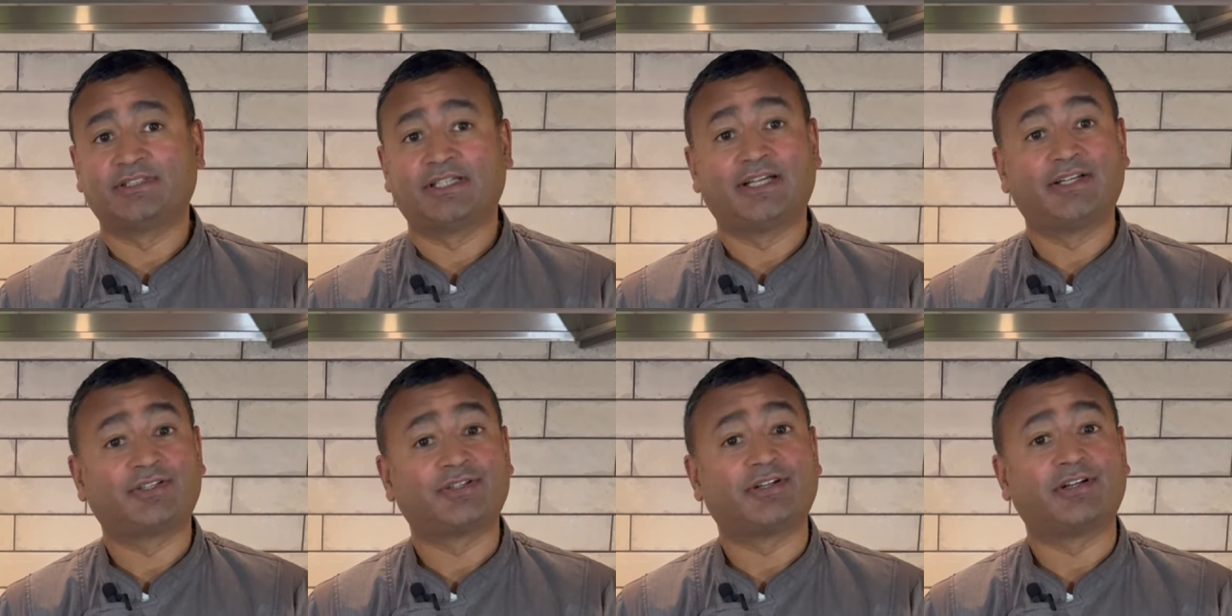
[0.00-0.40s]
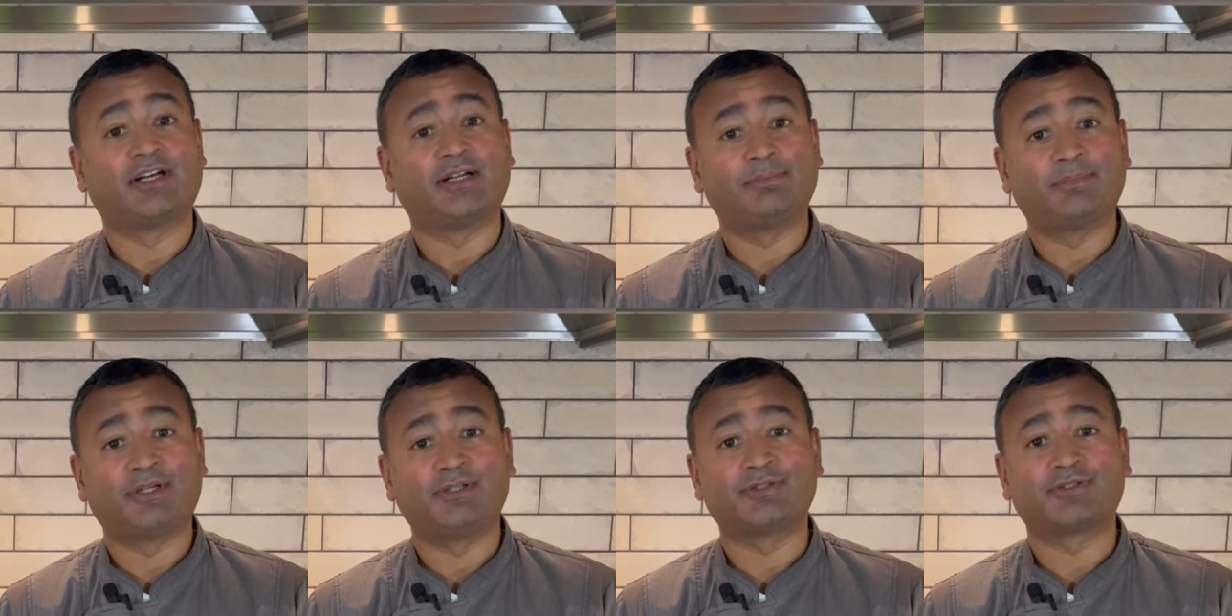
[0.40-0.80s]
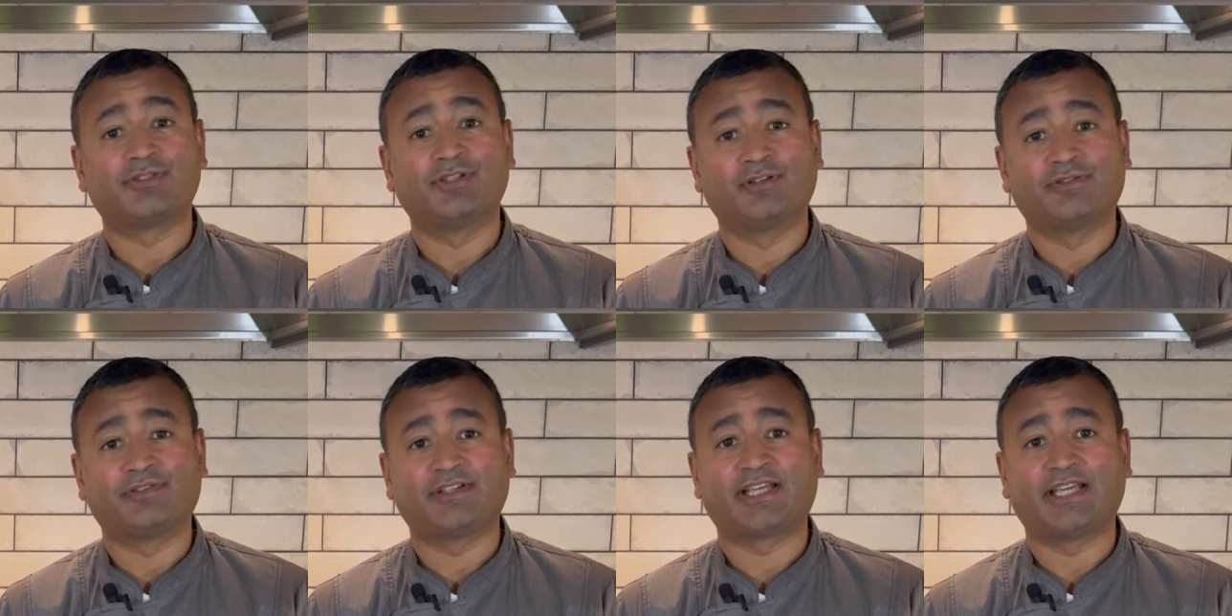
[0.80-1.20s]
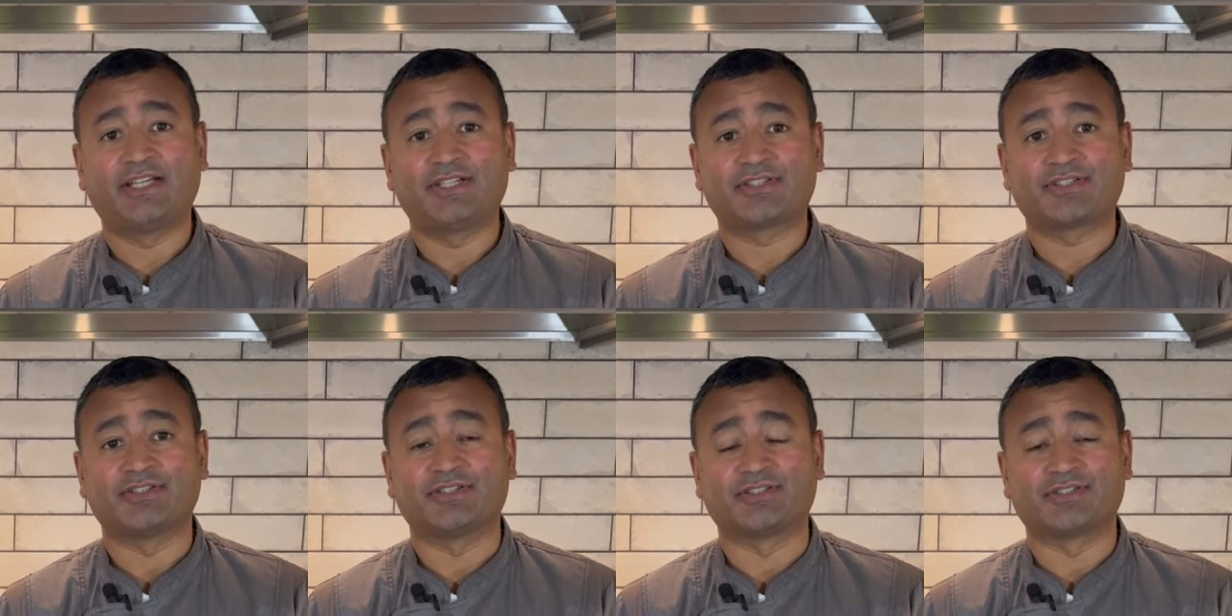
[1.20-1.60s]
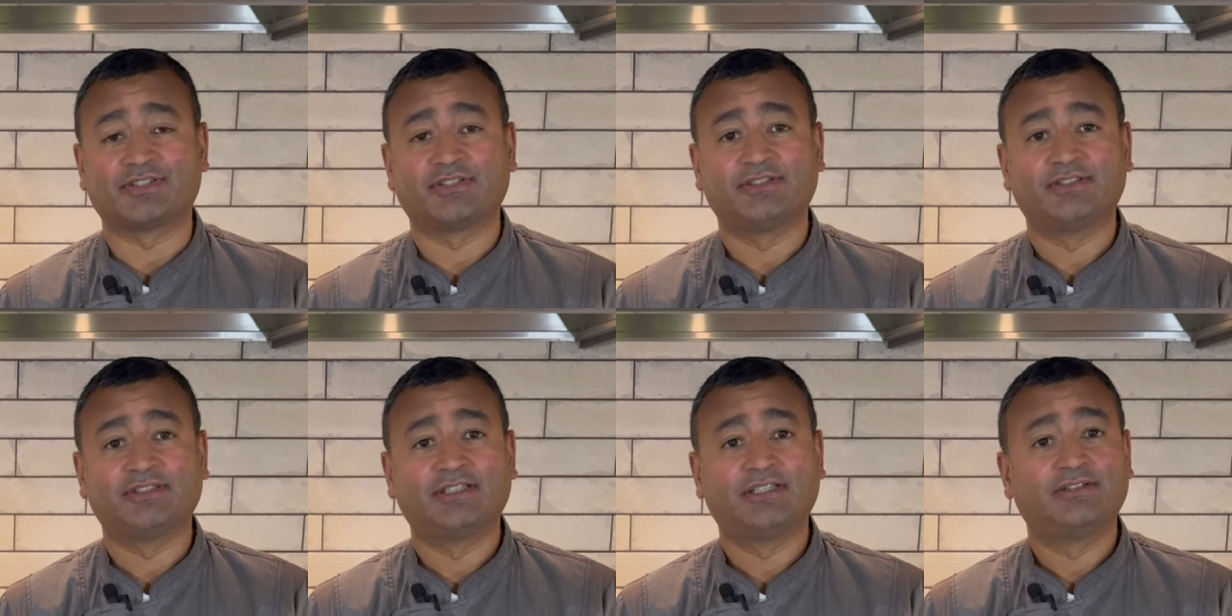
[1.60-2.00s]
and turn on post notifications.
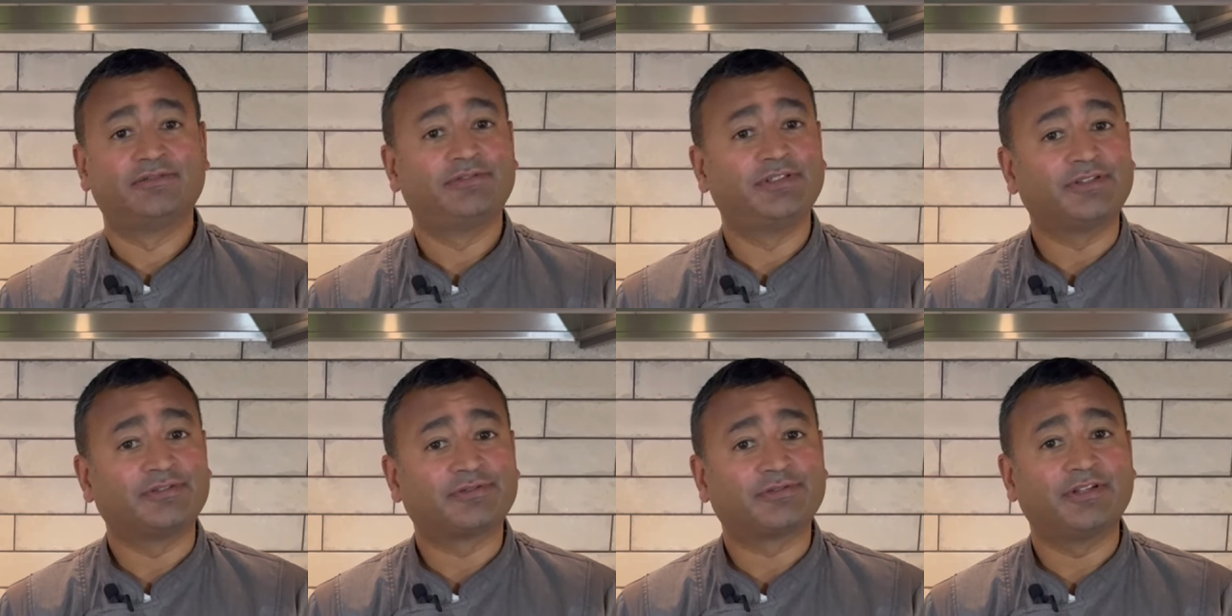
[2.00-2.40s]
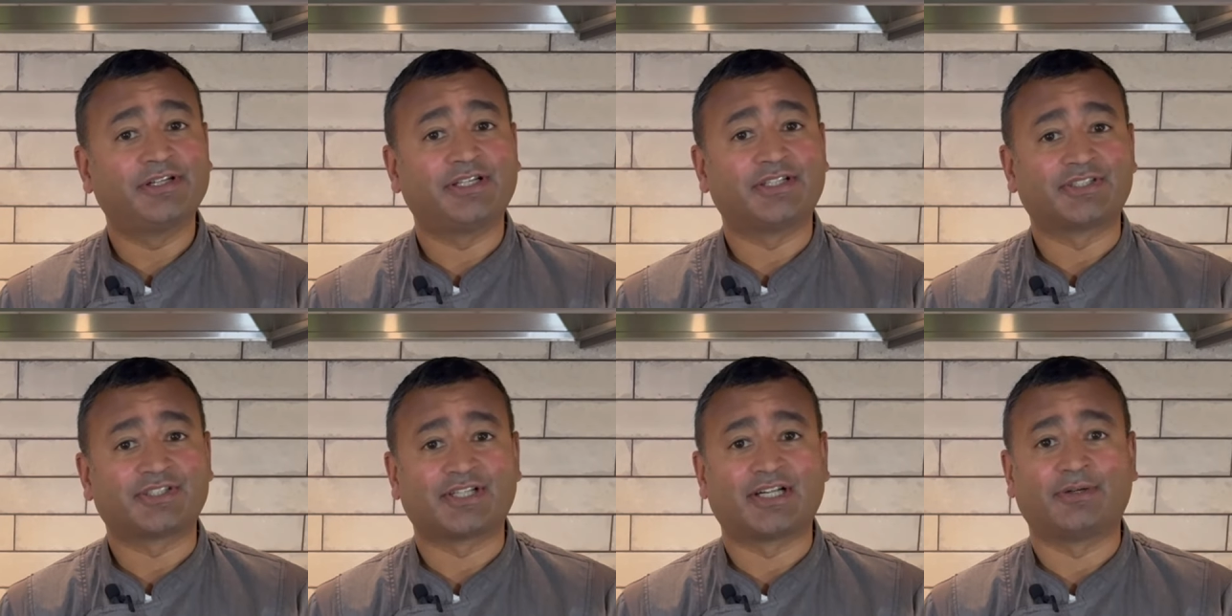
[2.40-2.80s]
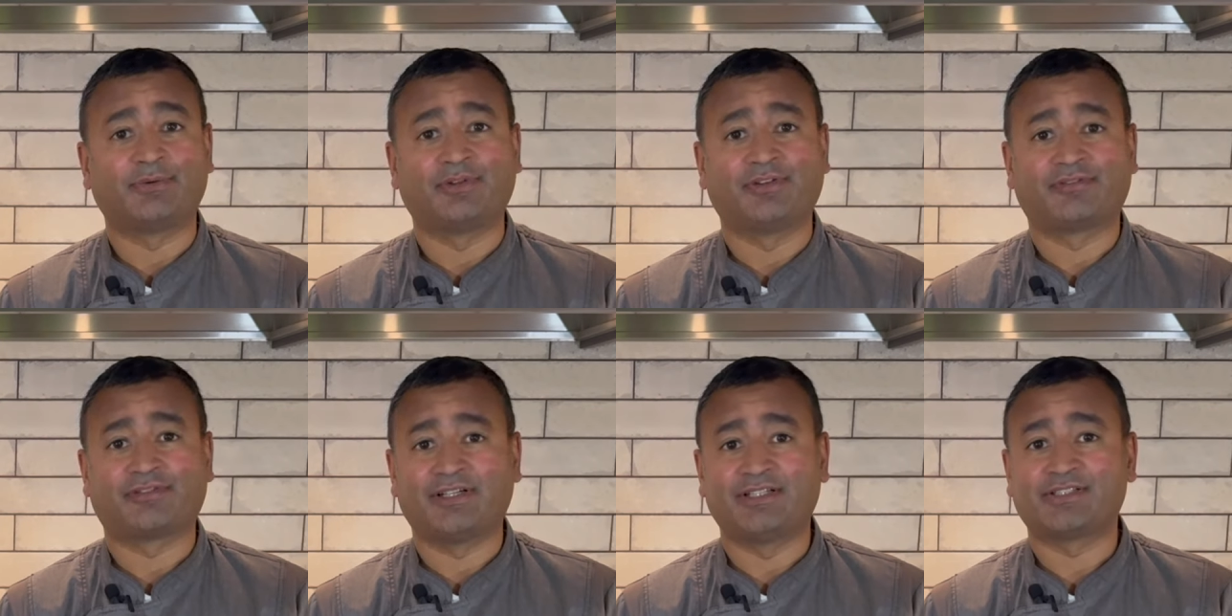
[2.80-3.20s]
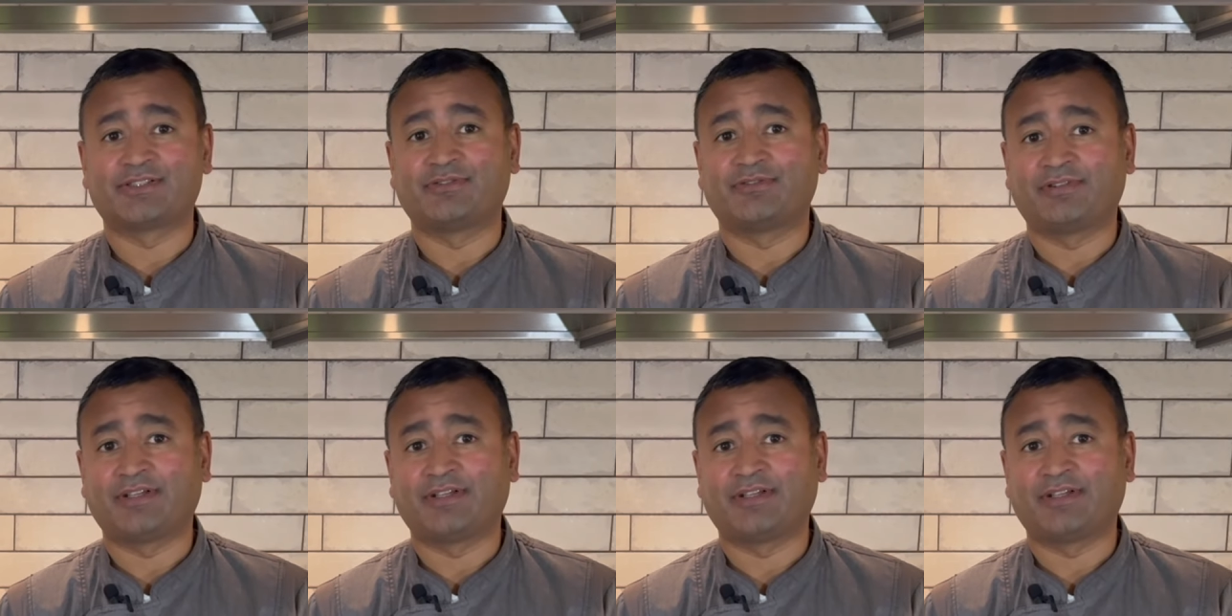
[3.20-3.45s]
Feel free to share with friends and